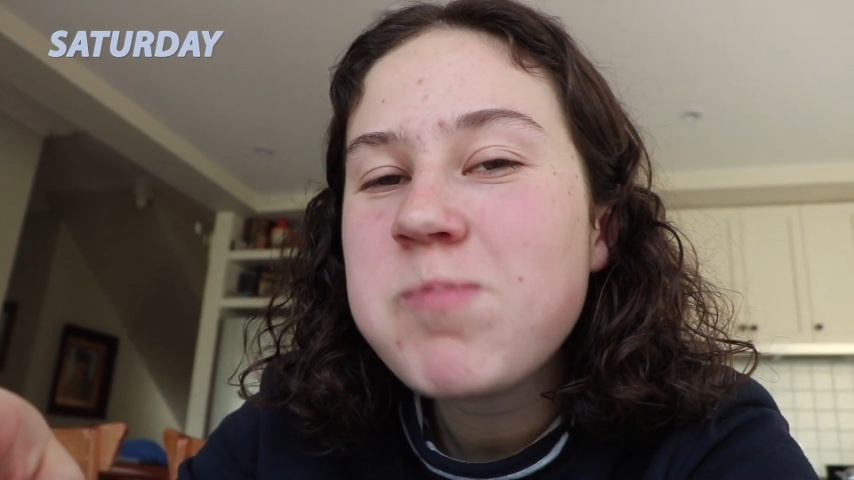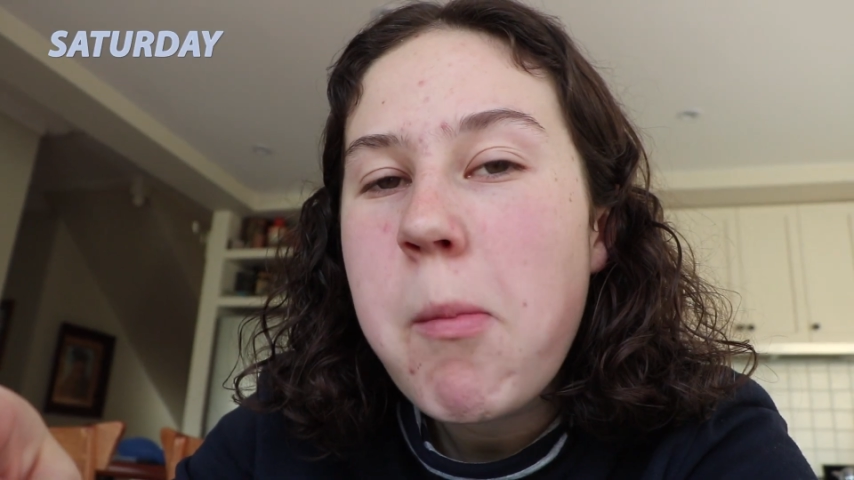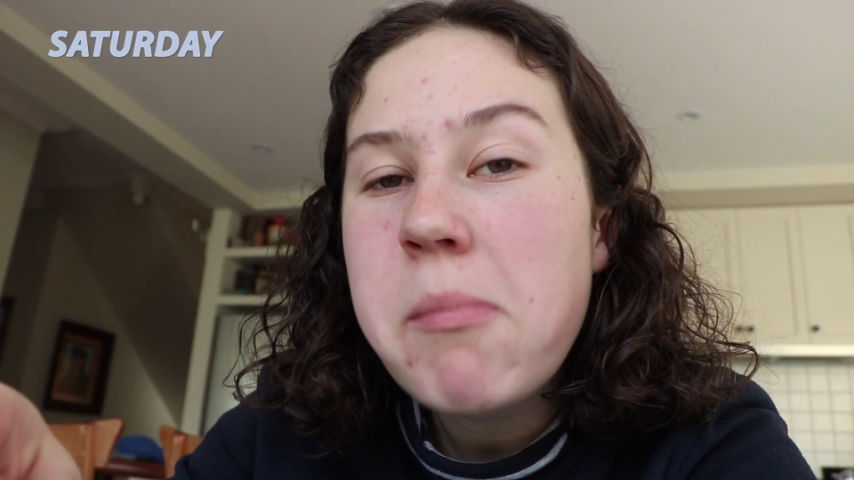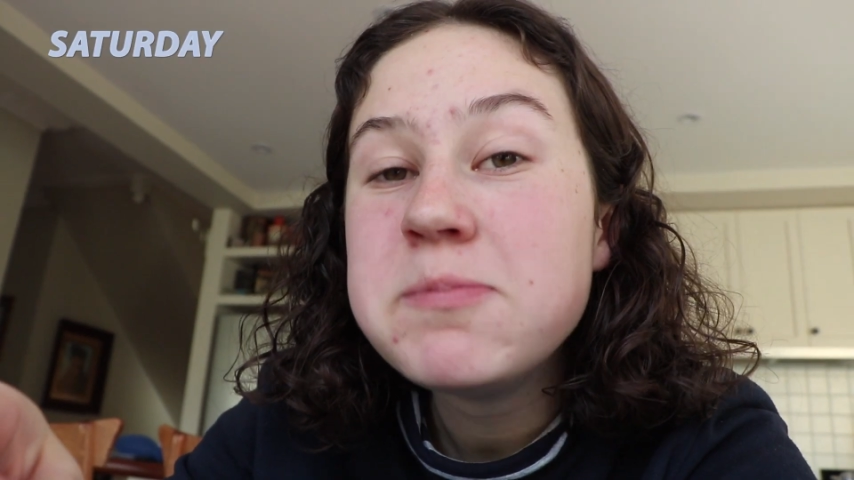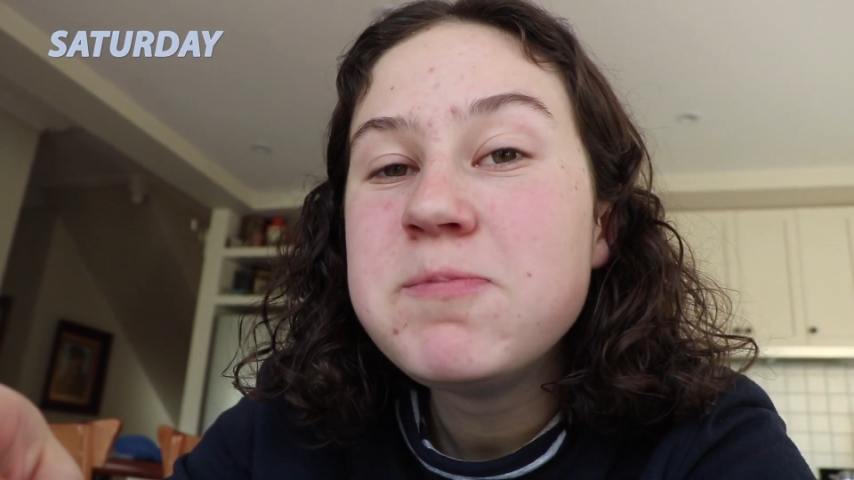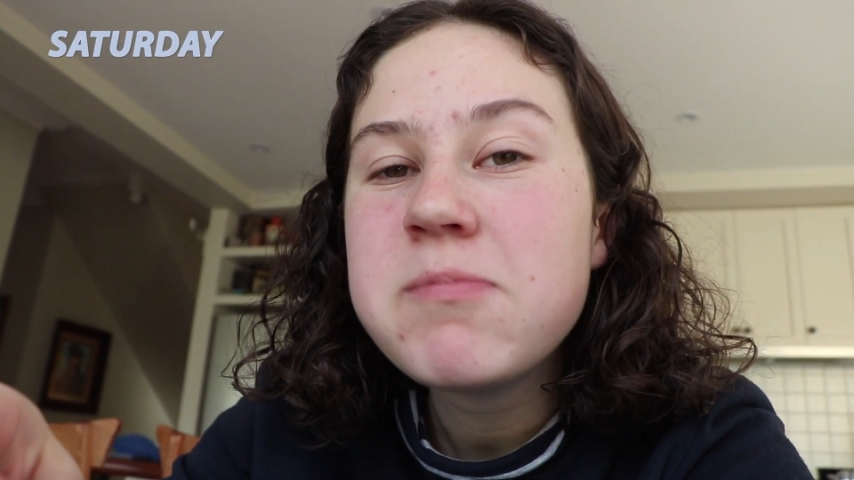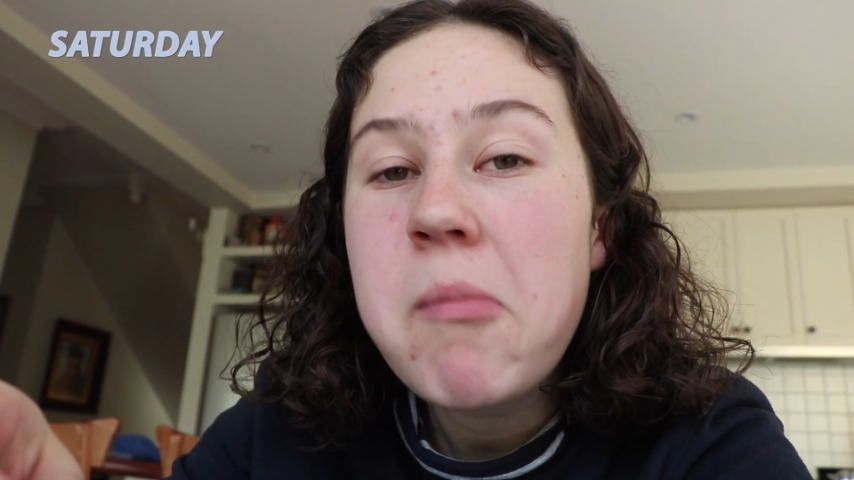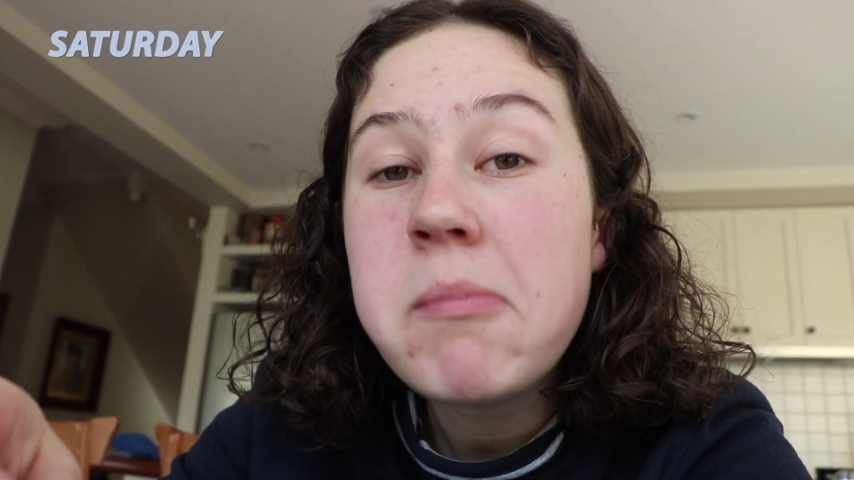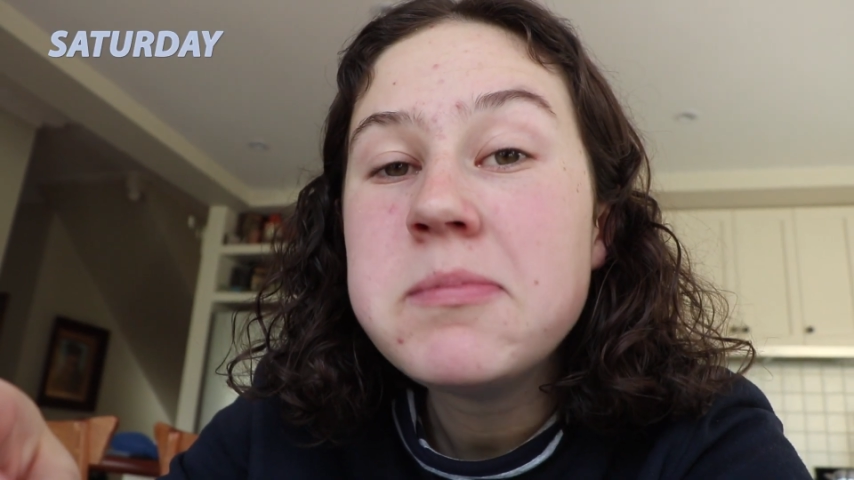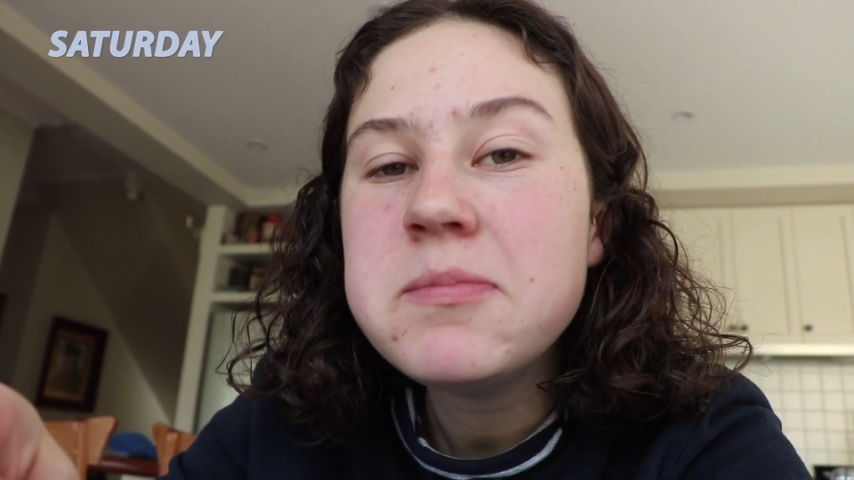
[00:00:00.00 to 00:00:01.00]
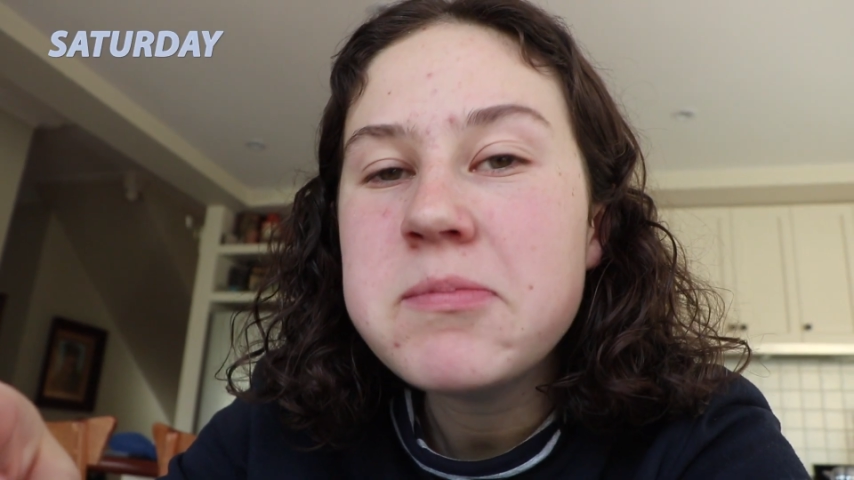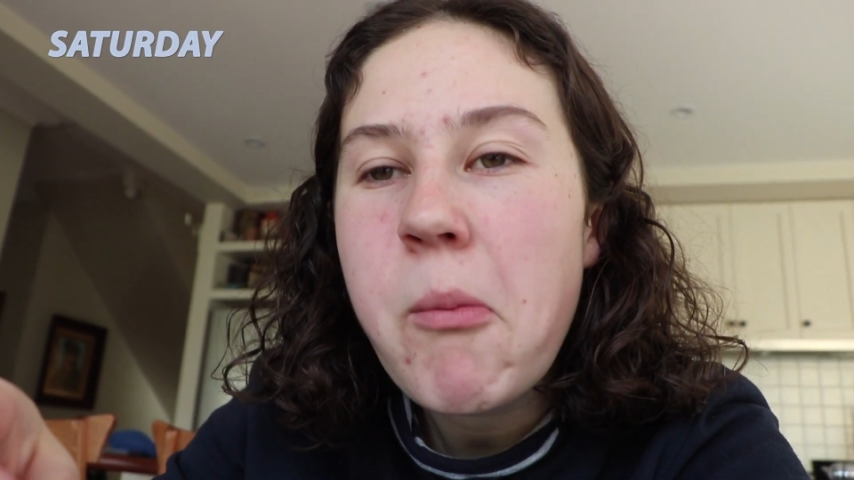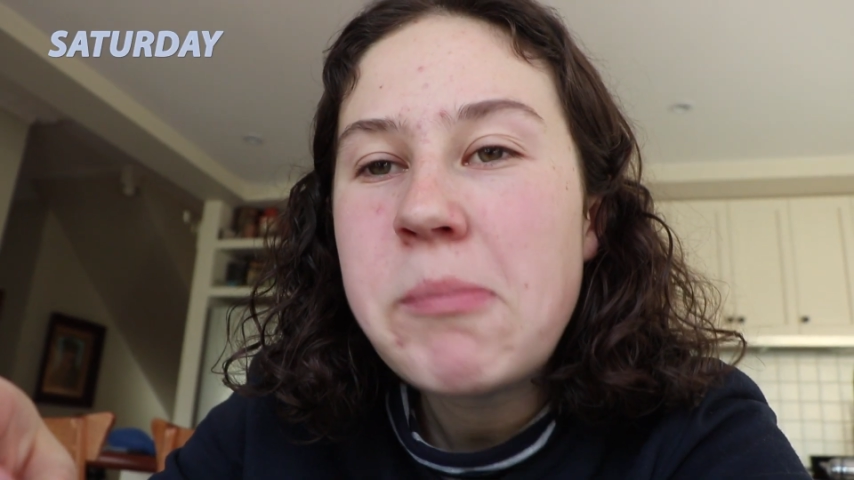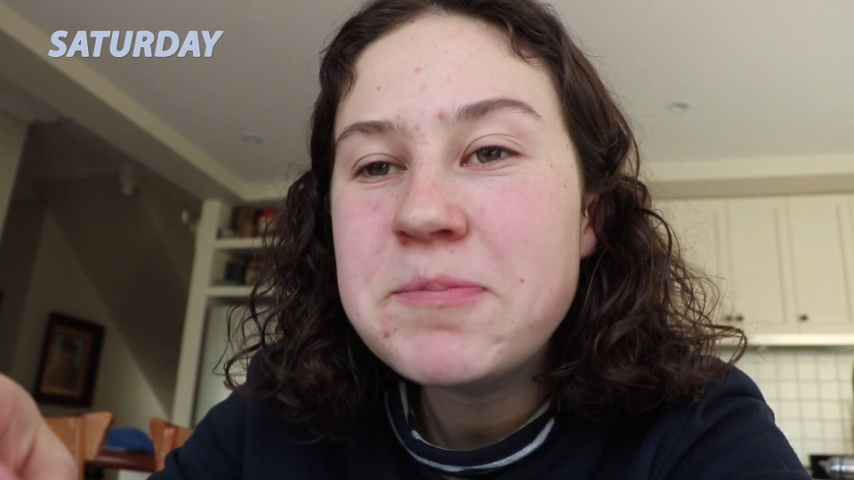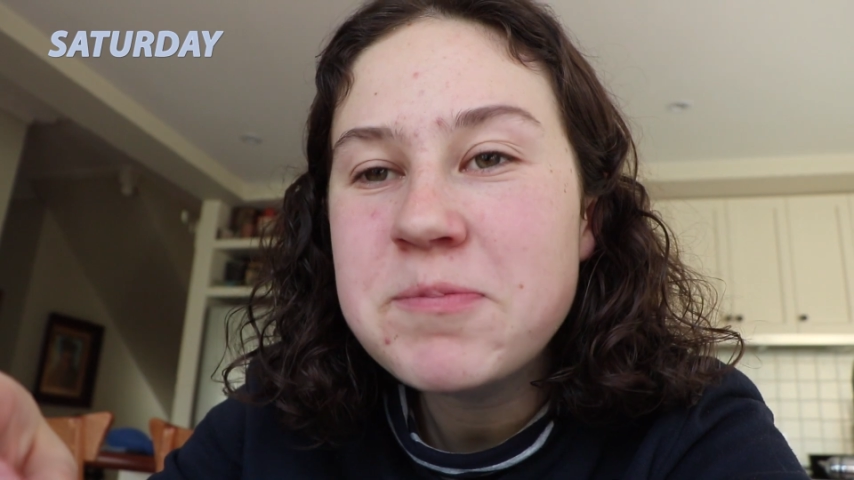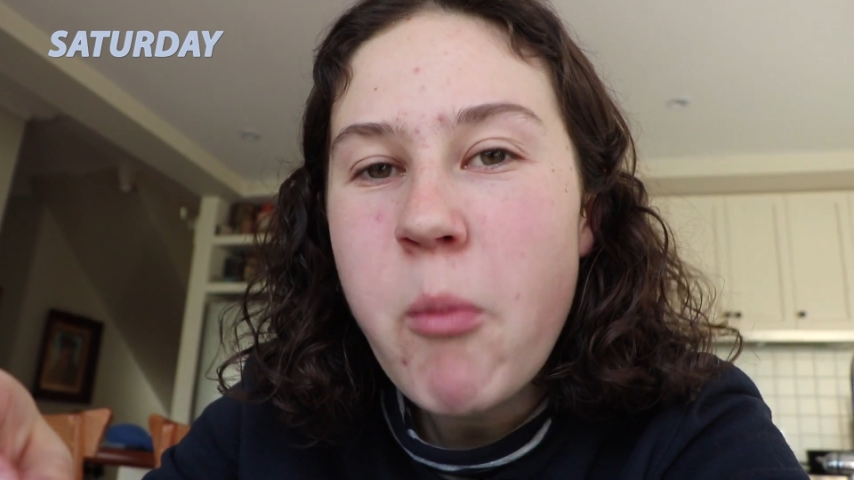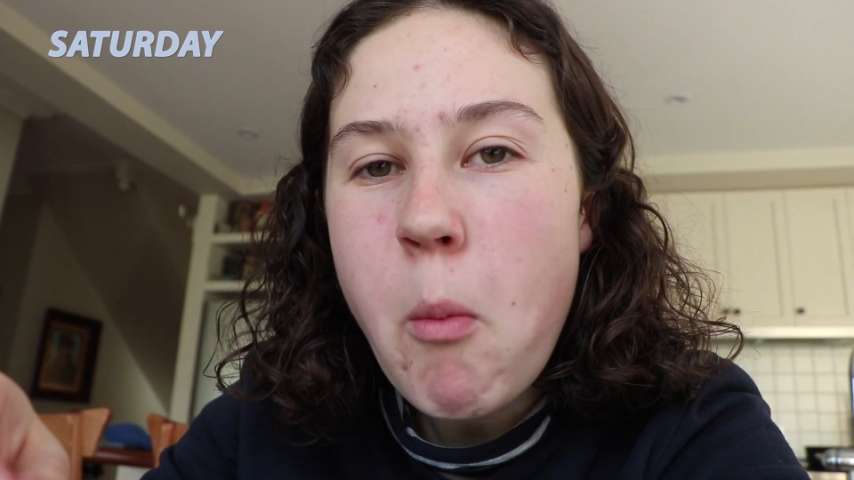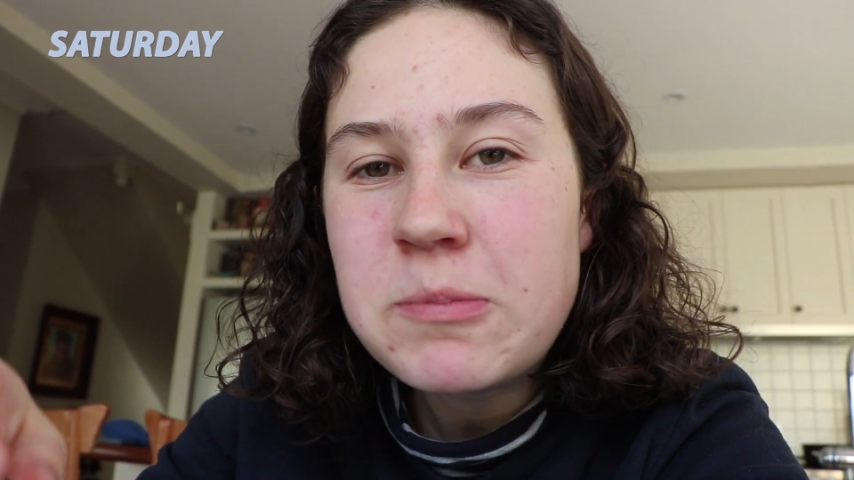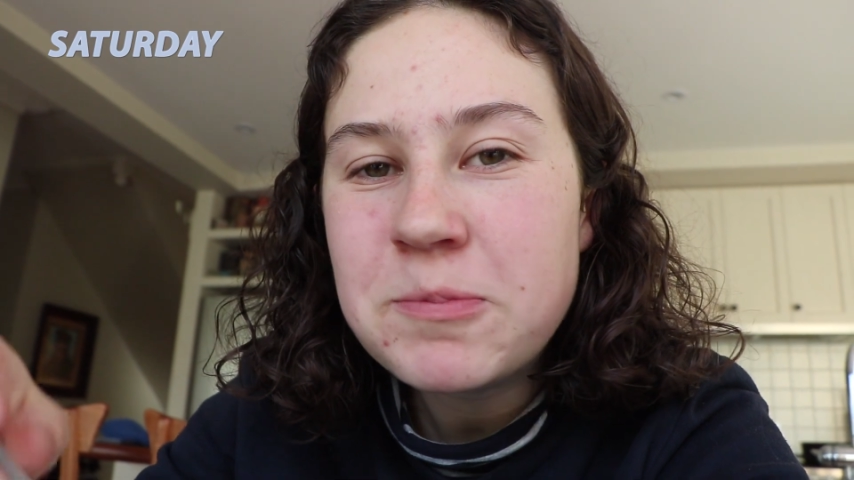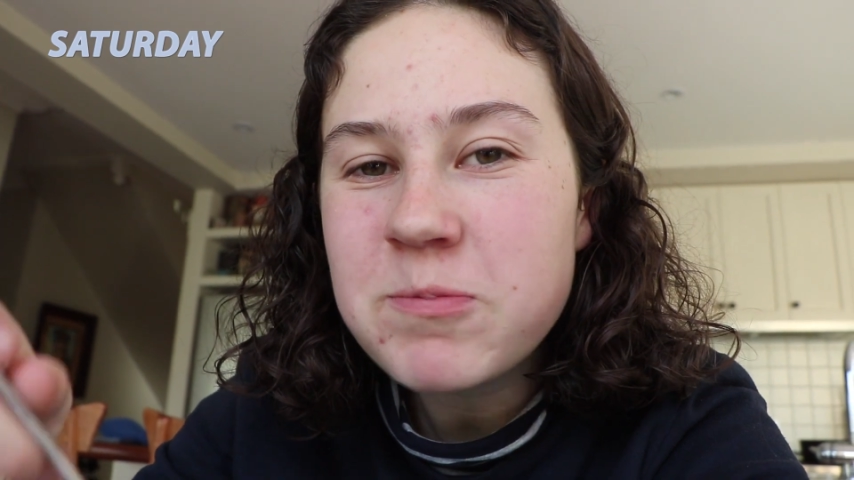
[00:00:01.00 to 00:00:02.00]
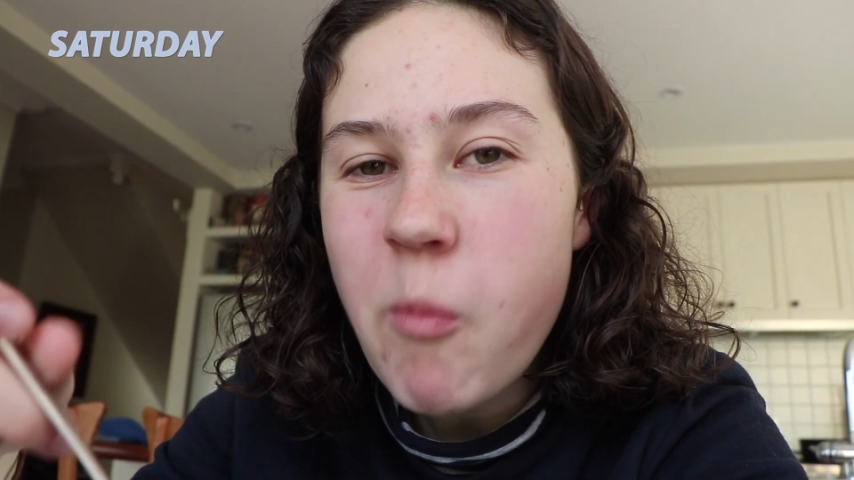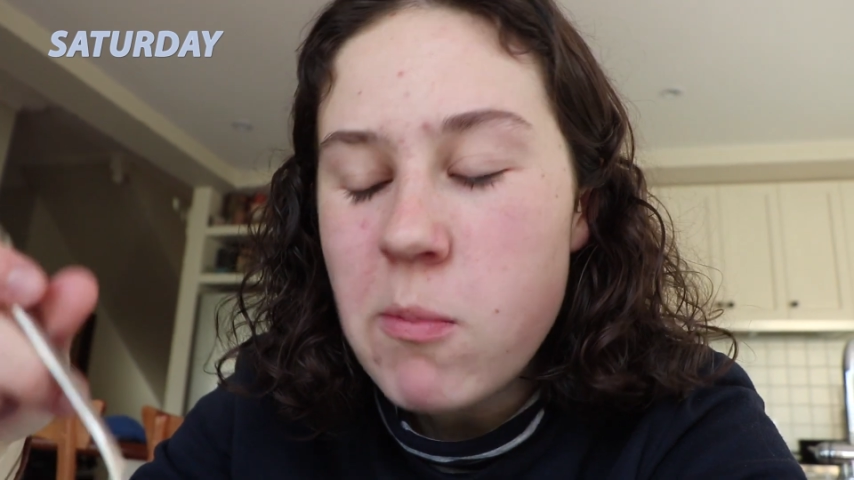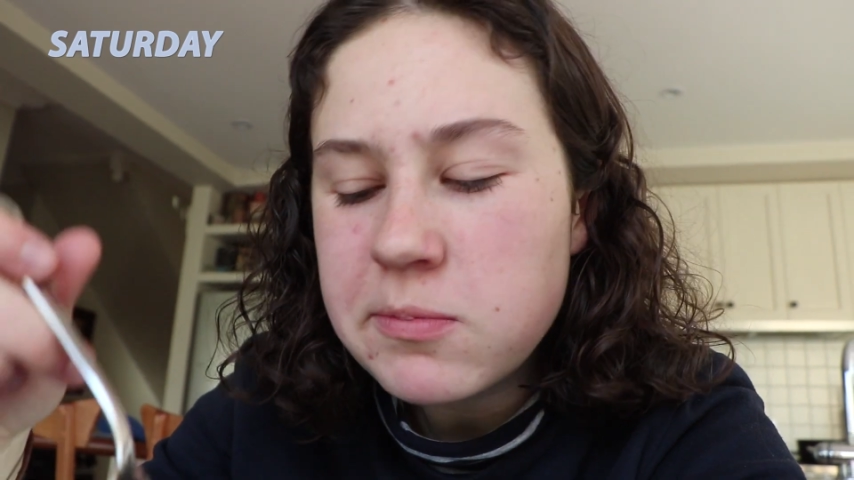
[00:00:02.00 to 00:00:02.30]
the noodles with it. It's